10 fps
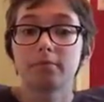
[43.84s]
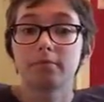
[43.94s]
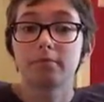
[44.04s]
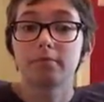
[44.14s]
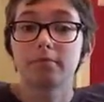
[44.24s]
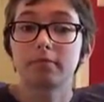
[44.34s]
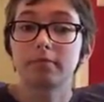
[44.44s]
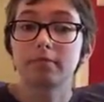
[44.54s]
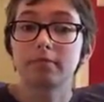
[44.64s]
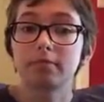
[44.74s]

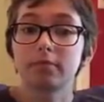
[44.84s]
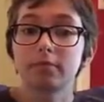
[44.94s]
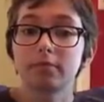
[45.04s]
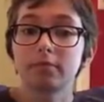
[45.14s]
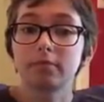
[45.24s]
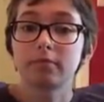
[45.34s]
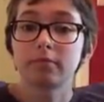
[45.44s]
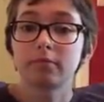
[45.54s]
(no one is talking)